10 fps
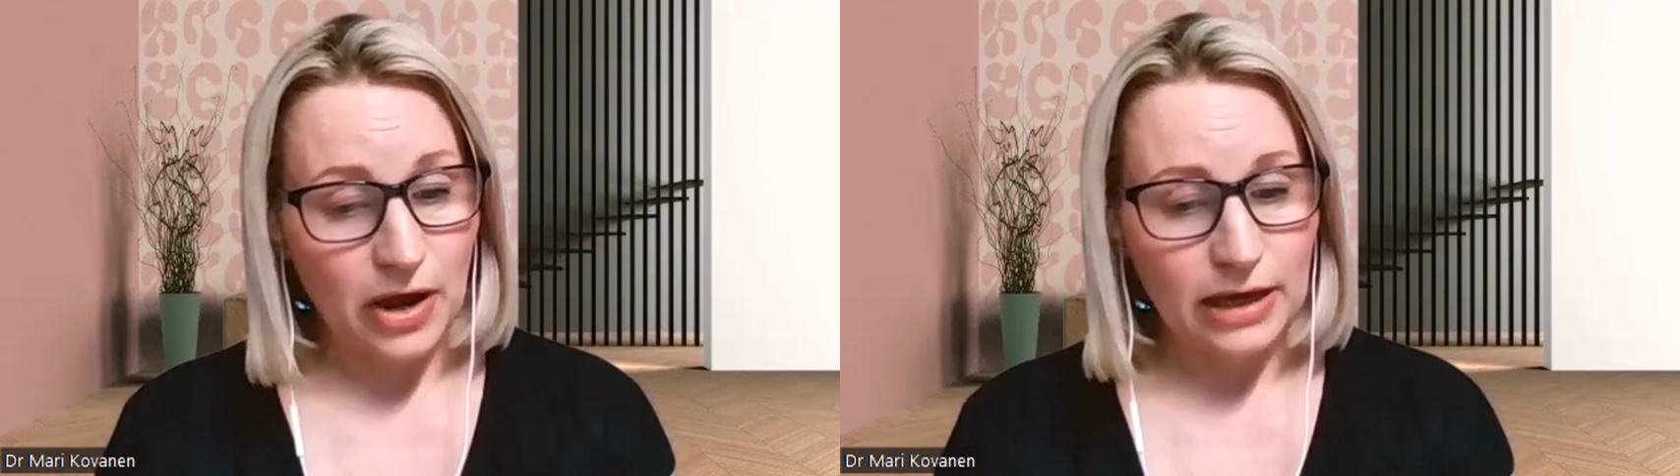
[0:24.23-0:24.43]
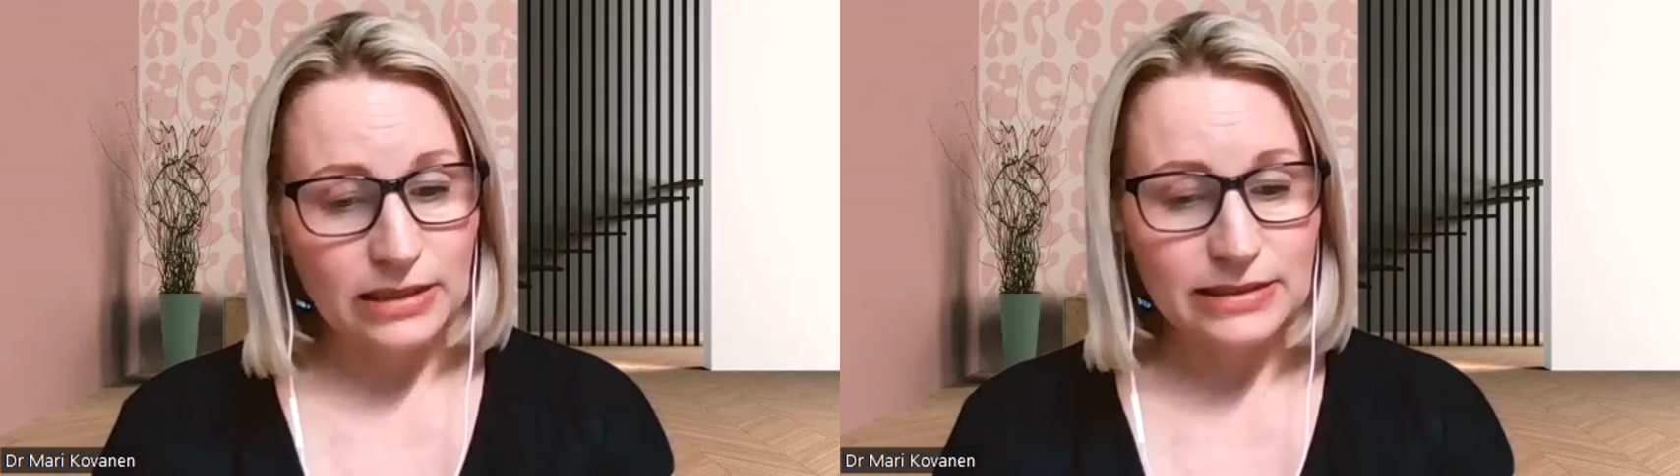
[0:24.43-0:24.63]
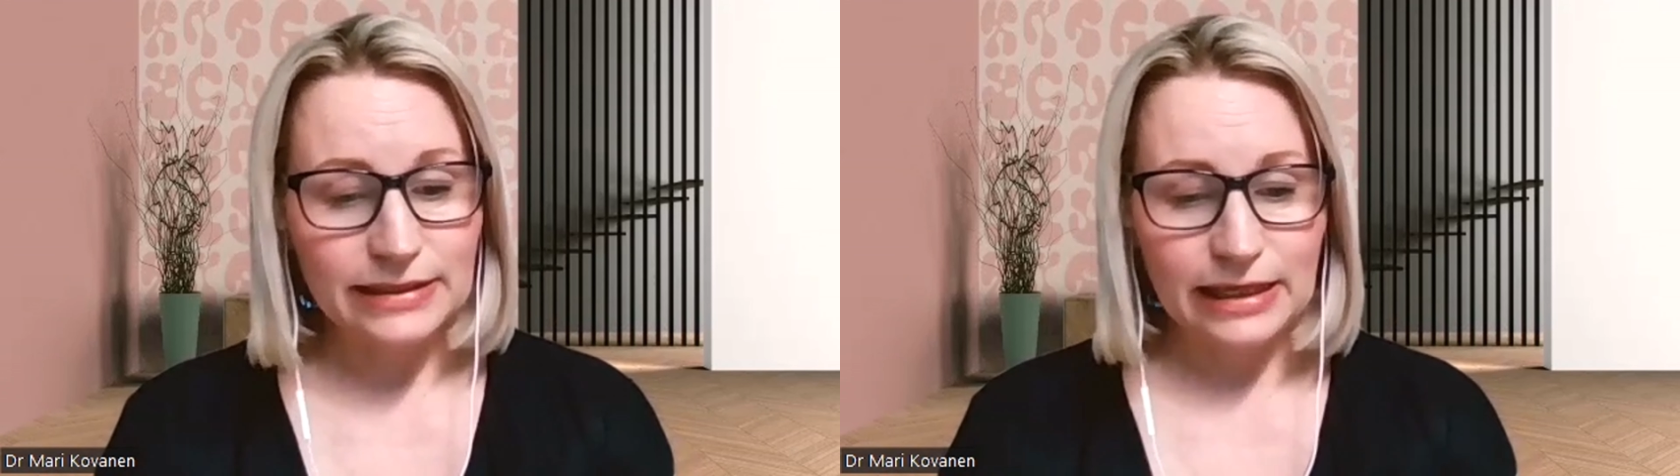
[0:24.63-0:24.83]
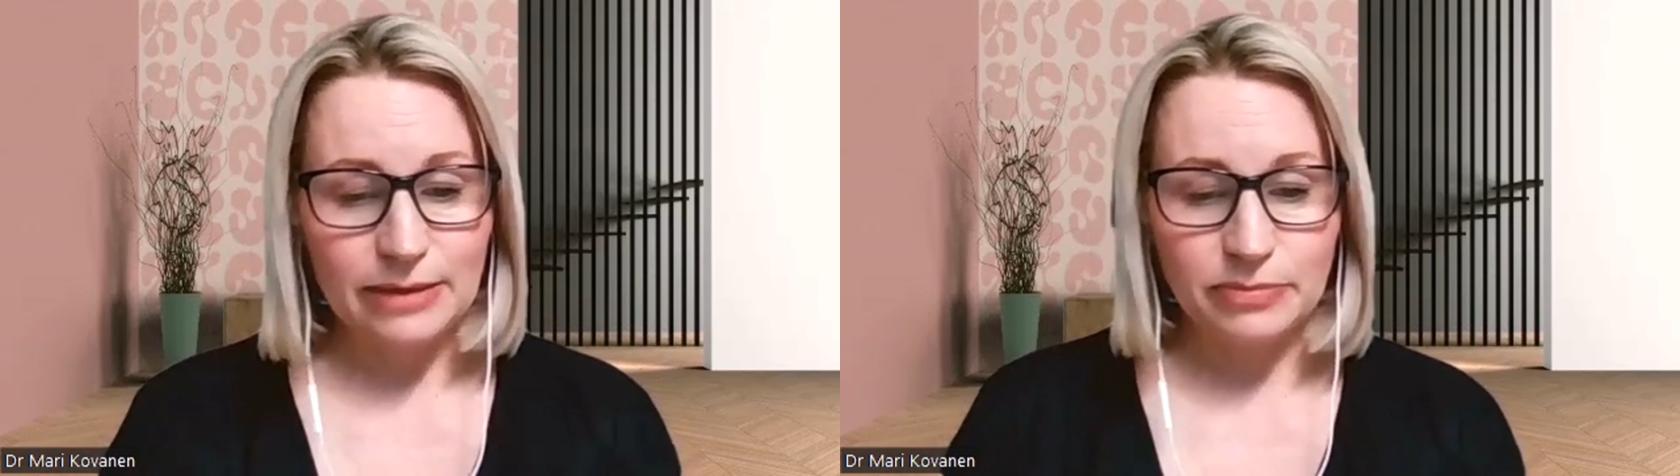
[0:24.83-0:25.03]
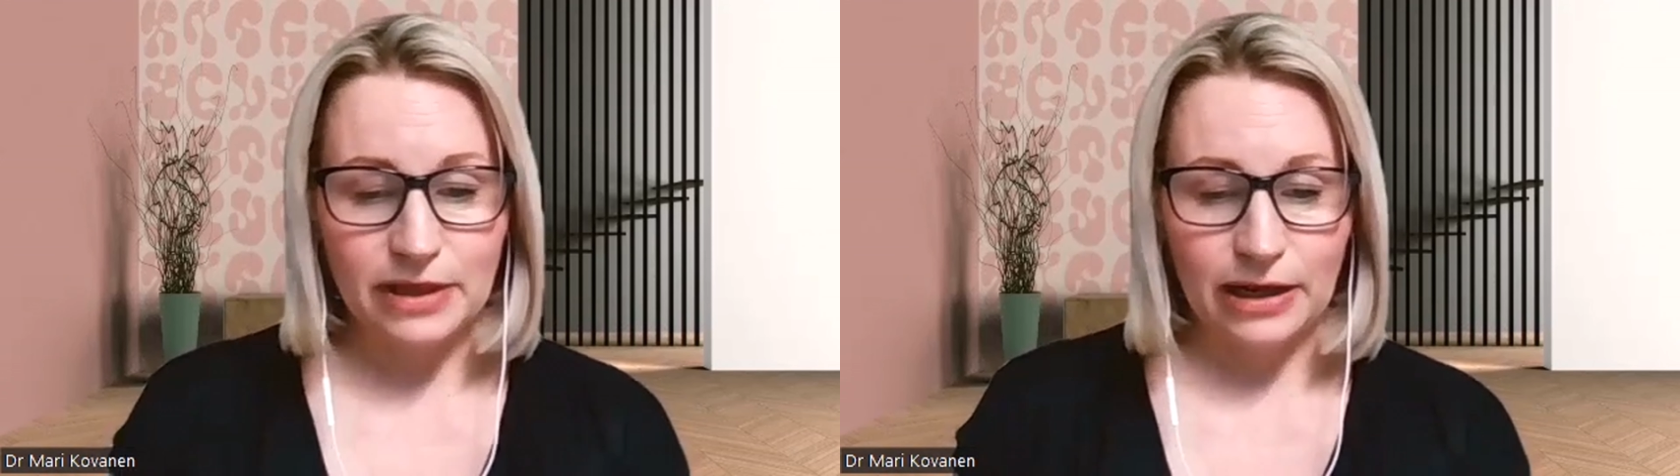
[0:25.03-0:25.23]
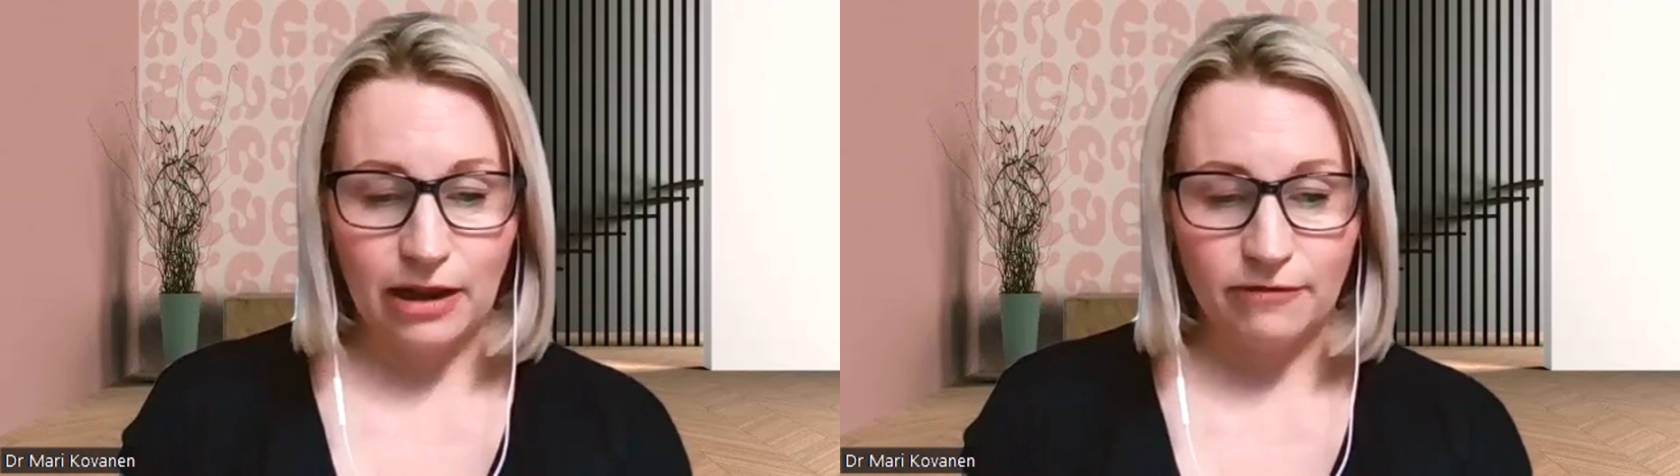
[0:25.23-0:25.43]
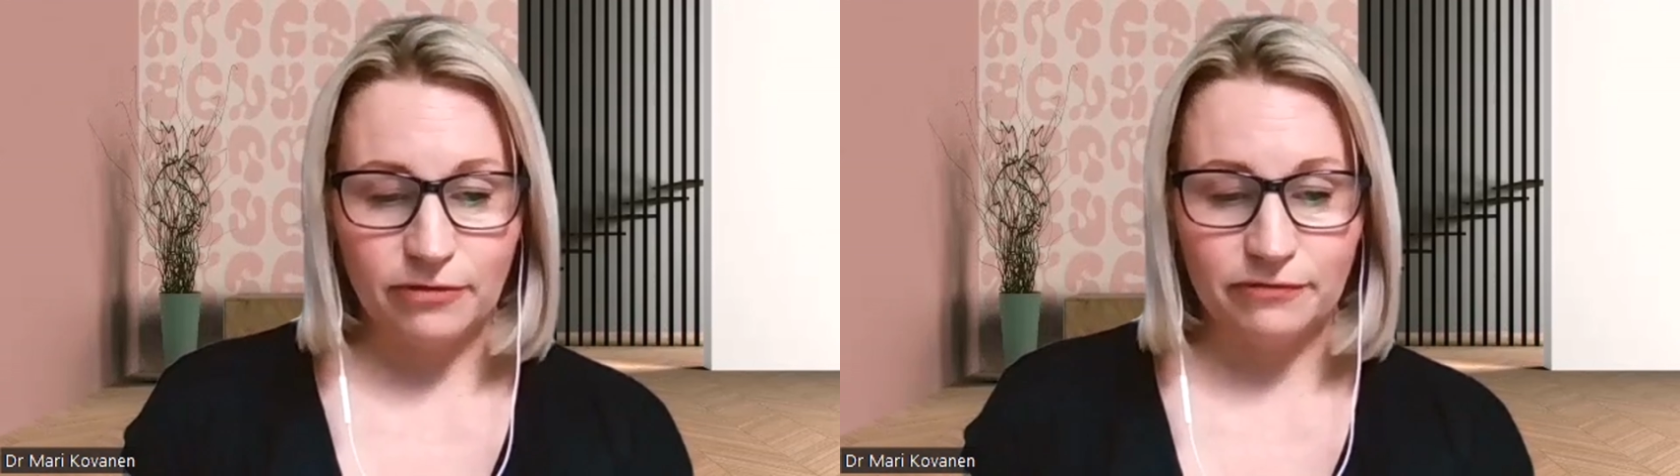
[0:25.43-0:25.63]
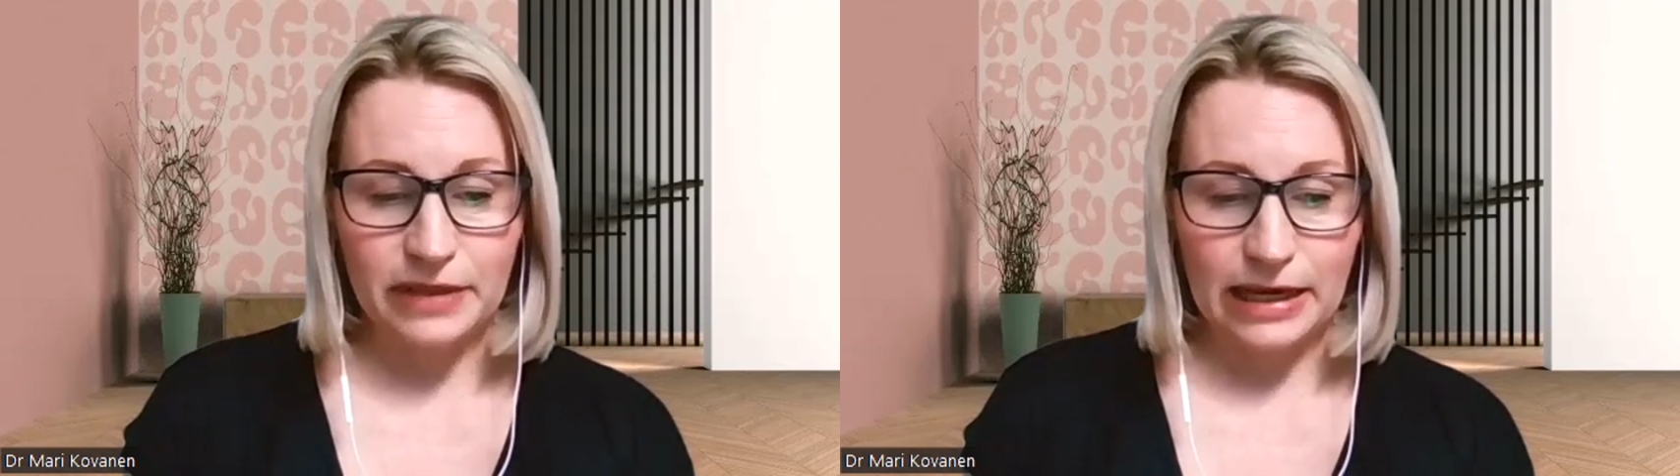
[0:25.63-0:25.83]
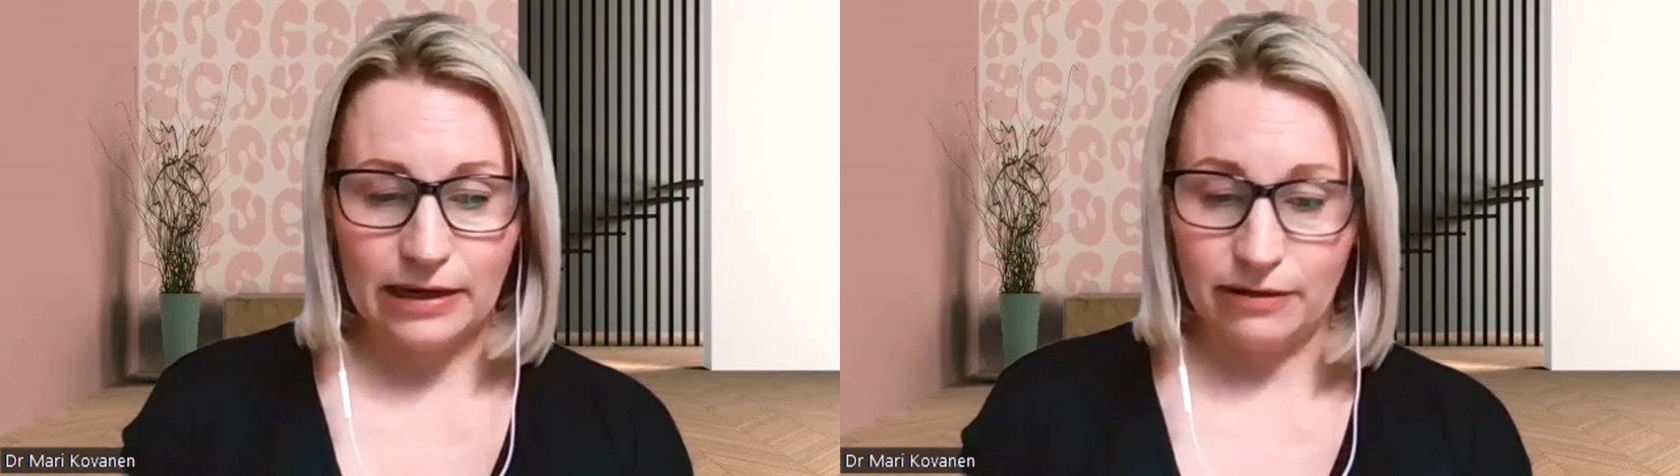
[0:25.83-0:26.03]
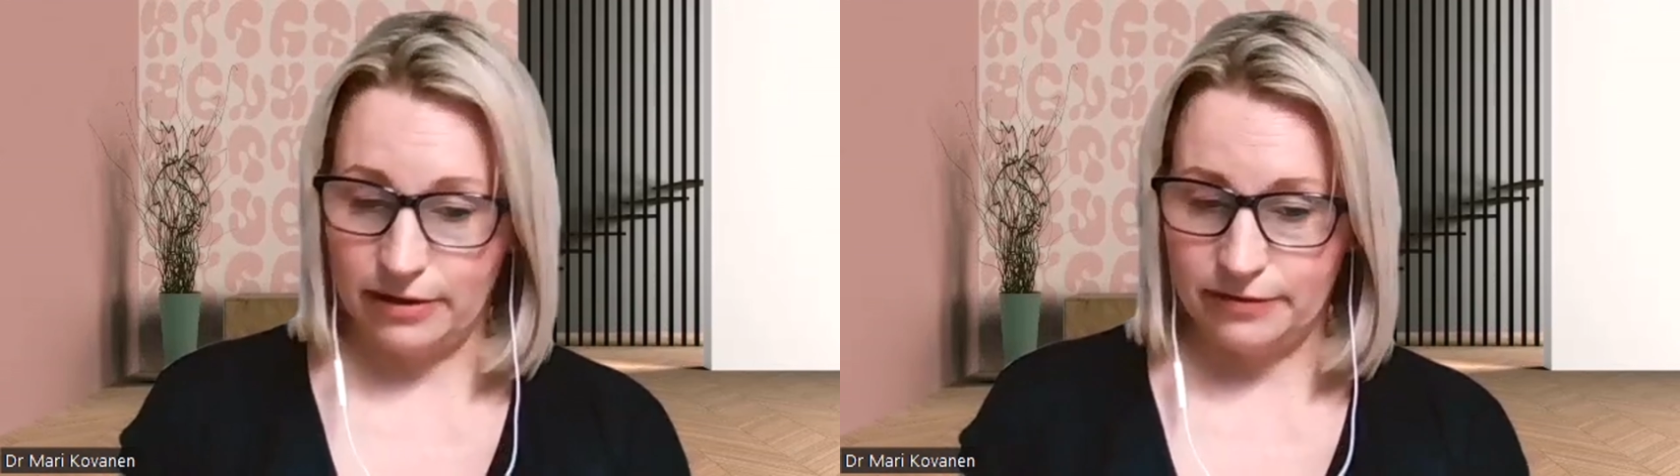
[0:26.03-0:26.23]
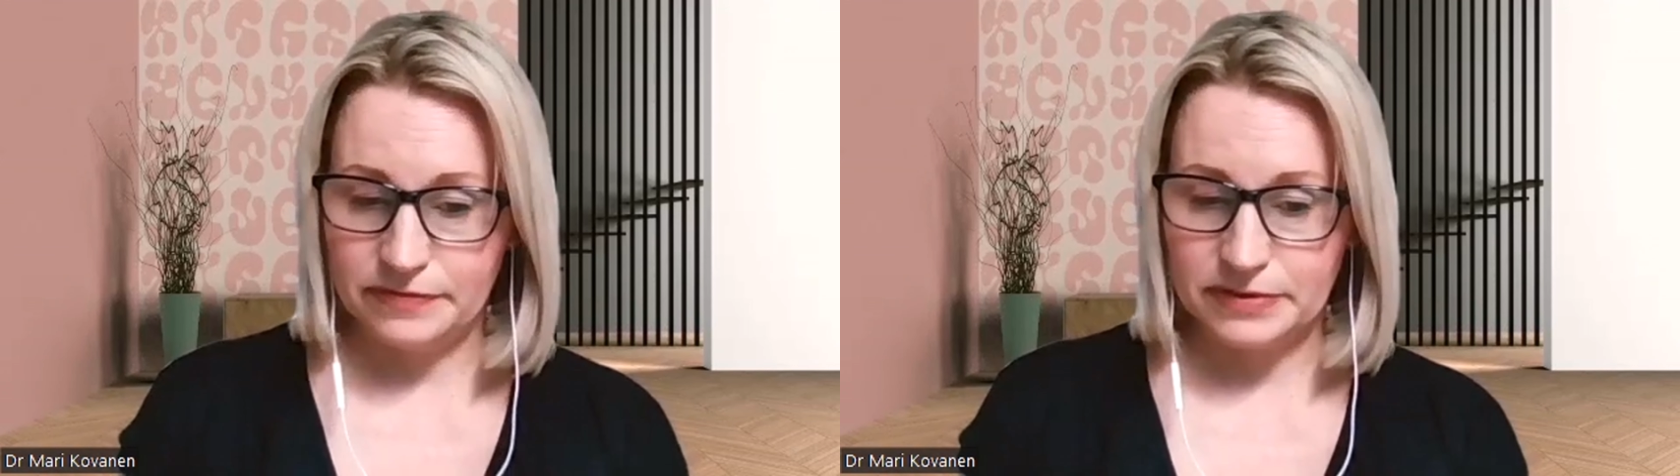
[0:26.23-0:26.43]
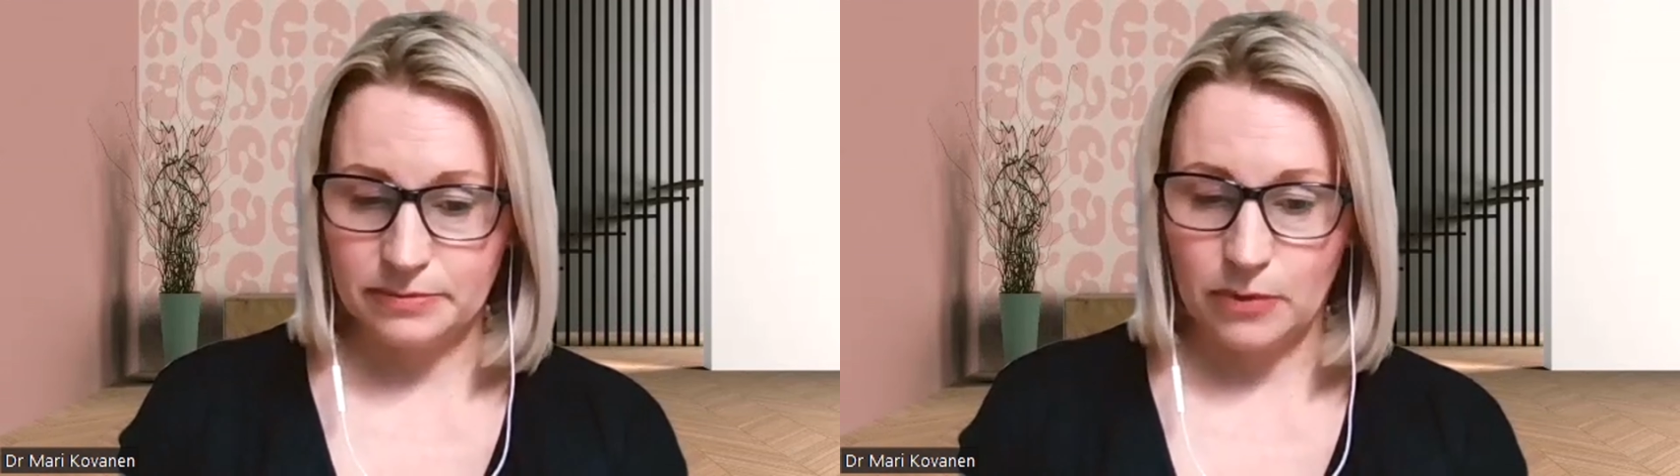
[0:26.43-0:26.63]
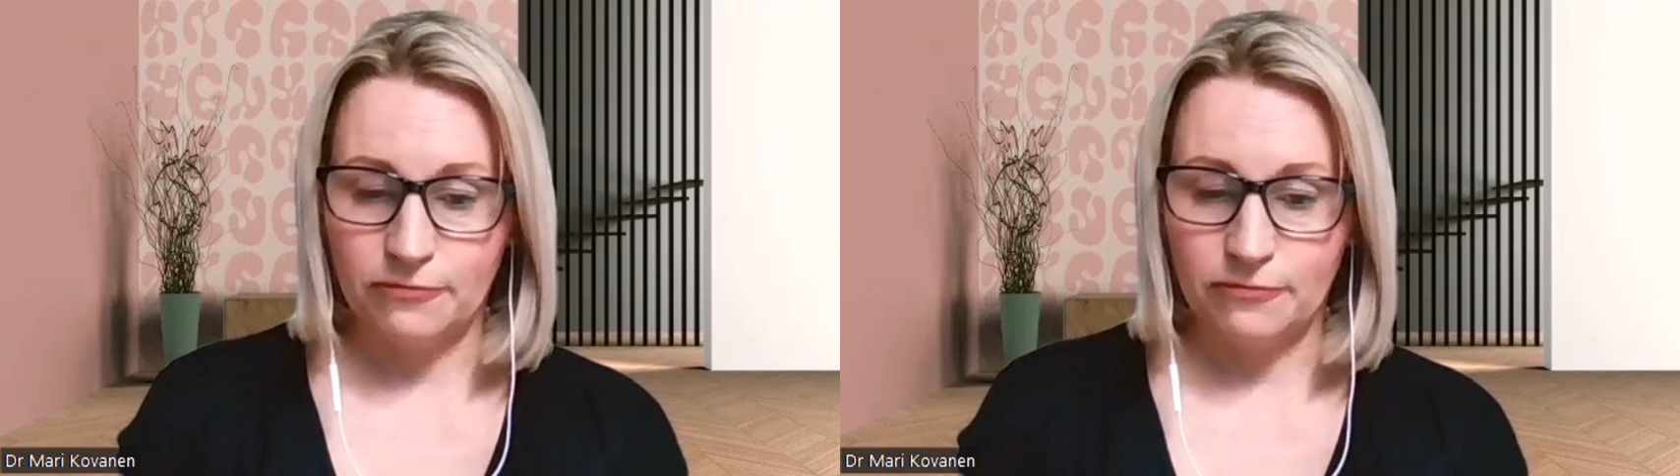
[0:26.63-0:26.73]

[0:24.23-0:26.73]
find and keep the love of their lives.